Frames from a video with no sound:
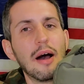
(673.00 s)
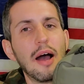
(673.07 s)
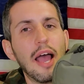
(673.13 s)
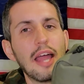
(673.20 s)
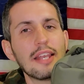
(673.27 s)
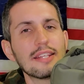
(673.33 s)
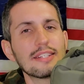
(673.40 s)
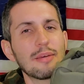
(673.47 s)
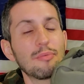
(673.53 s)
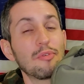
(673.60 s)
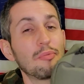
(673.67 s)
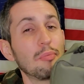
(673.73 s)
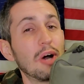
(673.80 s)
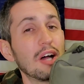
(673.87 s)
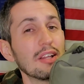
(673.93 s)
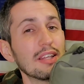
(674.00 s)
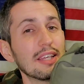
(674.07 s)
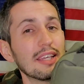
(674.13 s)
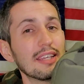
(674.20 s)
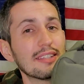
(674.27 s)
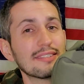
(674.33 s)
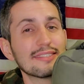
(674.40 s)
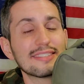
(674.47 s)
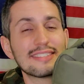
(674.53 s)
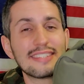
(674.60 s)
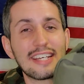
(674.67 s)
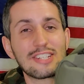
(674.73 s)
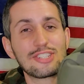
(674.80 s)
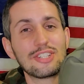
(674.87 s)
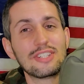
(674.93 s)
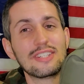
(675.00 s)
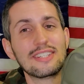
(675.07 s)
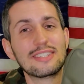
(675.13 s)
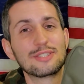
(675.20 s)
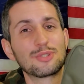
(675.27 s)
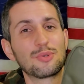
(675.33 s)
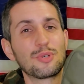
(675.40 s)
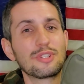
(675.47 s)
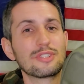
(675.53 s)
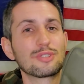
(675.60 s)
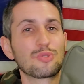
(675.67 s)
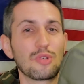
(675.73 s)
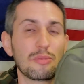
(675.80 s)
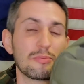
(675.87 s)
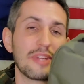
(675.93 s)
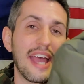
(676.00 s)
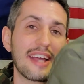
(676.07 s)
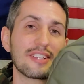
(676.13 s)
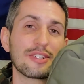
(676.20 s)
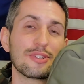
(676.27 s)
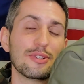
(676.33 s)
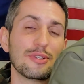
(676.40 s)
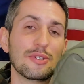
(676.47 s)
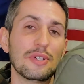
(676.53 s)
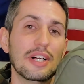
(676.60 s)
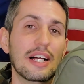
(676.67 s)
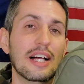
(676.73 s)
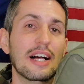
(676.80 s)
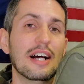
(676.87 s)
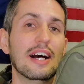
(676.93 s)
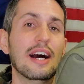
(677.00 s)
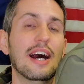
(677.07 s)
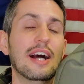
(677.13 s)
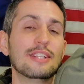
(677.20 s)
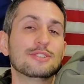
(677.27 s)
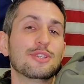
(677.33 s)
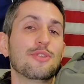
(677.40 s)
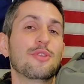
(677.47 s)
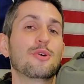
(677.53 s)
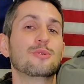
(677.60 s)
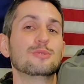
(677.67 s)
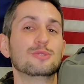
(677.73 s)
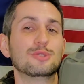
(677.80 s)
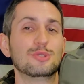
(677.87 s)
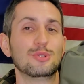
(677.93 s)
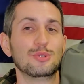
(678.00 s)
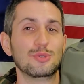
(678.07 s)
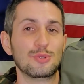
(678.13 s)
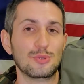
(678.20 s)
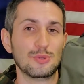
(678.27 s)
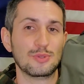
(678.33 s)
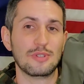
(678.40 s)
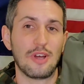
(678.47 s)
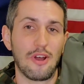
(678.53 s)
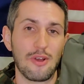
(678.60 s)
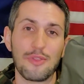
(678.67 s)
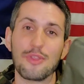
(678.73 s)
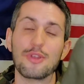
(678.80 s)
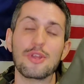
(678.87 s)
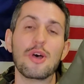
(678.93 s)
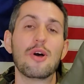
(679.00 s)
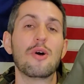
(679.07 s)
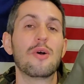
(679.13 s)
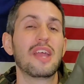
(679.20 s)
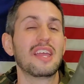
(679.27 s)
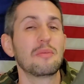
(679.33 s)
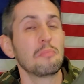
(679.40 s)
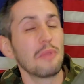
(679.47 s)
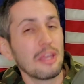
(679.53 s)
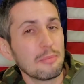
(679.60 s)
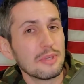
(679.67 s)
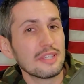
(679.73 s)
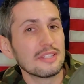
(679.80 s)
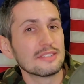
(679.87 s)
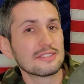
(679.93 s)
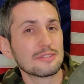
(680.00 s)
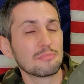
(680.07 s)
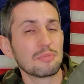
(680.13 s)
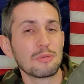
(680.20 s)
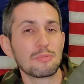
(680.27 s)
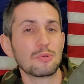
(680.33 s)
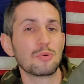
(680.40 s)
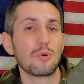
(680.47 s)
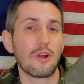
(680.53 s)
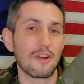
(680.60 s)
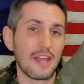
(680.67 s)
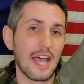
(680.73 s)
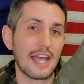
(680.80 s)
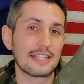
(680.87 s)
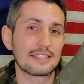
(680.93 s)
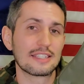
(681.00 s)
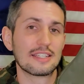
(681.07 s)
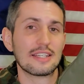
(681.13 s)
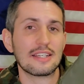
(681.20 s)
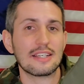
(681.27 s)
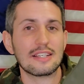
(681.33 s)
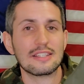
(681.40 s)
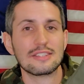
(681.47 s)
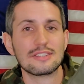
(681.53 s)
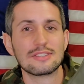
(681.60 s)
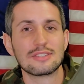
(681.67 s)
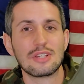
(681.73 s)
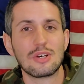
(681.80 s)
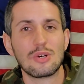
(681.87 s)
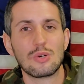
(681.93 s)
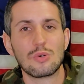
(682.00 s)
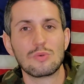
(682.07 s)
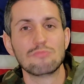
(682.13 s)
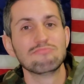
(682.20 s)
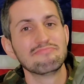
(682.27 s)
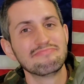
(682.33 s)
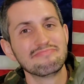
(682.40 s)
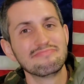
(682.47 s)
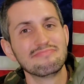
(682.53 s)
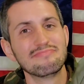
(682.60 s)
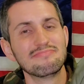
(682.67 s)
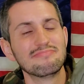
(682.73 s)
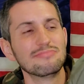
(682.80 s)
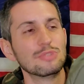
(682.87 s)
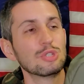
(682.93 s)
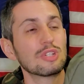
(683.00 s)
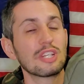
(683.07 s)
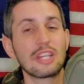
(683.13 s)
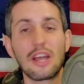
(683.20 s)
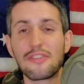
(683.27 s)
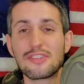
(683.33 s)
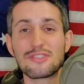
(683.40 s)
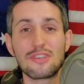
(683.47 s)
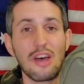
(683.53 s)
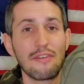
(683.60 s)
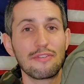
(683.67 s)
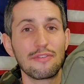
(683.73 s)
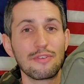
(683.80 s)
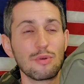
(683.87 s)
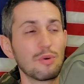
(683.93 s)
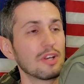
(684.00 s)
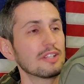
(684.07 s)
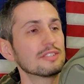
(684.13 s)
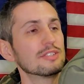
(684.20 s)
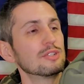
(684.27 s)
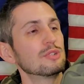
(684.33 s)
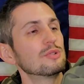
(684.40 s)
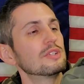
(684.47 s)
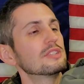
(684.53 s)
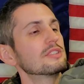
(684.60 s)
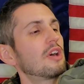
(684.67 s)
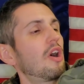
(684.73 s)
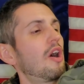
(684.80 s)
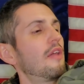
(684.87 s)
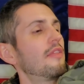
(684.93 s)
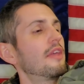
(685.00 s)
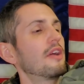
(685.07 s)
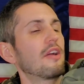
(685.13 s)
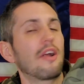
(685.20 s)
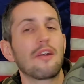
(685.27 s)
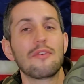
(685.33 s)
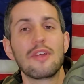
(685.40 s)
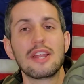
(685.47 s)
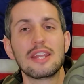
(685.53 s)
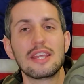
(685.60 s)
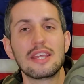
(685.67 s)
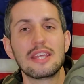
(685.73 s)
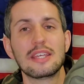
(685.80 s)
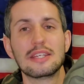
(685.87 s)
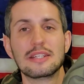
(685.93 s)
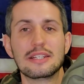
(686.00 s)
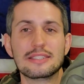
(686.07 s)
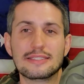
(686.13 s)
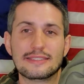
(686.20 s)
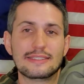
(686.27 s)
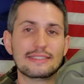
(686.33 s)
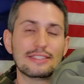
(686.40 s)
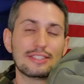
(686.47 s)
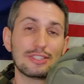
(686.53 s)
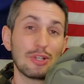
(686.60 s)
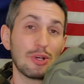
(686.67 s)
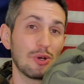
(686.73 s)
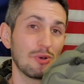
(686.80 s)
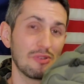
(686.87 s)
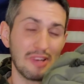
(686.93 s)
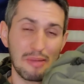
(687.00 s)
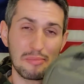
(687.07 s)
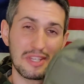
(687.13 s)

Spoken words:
any type of molly section is going to scream tactical to those who are in the know and maybe some people who are not. So you could cut this off if you wanted to. It's on there already. So,